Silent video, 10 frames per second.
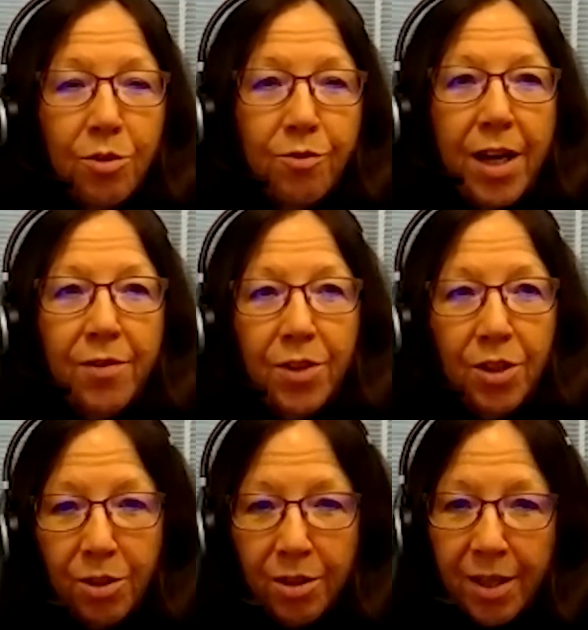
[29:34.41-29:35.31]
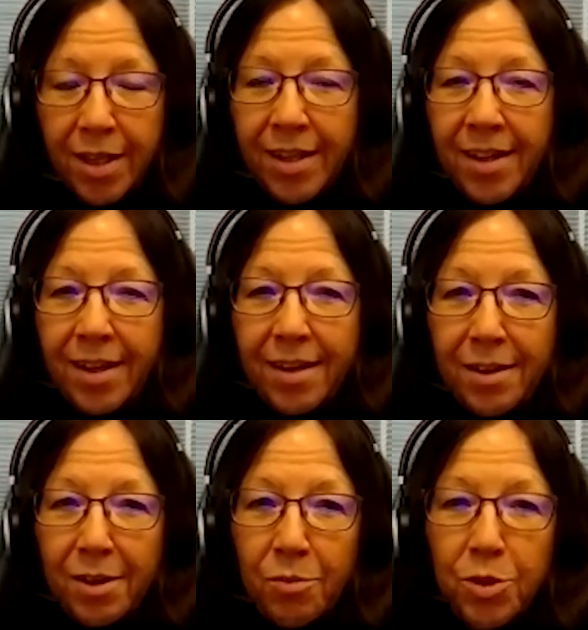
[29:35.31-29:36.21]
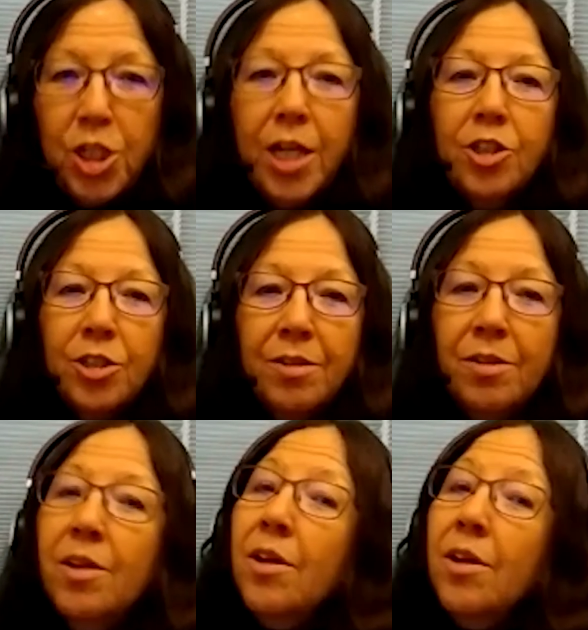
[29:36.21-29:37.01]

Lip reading: 5-year projection.